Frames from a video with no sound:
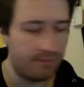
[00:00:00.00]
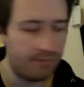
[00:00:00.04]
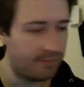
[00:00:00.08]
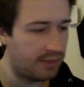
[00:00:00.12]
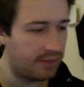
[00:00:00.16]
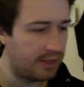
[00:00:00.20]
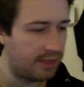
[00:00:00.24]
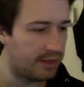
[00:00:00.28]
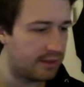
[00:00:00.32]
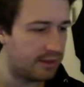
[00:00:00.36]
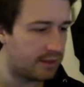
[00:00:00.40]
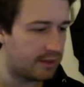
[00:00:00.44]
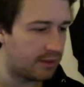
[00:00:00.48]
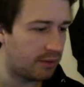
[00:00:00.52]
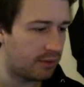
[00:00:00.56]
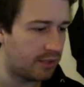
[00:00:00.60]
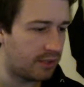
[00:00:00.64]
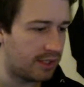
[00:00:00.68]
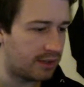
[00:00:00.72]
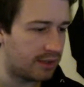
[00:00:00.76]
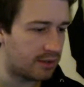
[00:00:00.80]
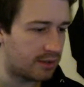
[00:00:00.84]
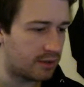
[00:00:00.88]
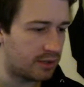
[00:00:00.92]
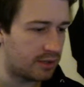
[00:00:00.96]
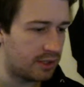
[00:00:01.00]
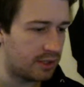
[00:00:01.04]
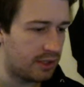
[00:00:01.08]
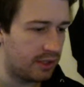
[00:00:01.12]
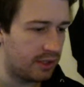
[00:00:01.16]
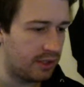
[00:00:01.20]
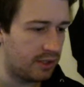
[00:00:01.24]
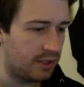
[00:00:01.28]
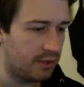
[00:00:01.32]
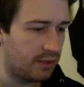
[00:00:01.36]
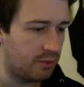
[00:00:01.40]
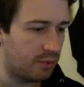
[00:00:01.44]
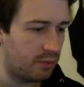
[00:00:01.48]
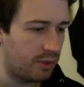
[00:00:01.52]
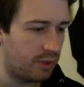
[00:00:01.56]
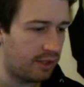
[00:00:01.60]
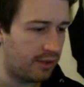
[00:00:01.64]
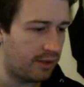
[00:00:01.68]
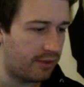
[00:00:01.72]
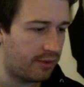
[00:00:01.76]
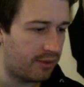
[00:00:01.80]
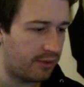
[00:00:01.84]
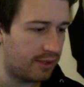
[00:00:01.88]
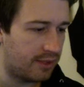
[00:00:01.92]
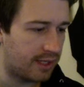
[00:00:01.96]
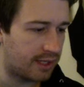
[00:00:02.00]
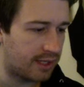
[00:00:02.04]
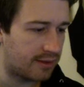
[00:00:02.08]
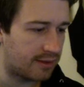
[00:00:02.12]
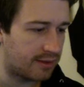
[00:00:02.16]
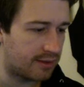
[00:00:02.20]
So let's continue with the next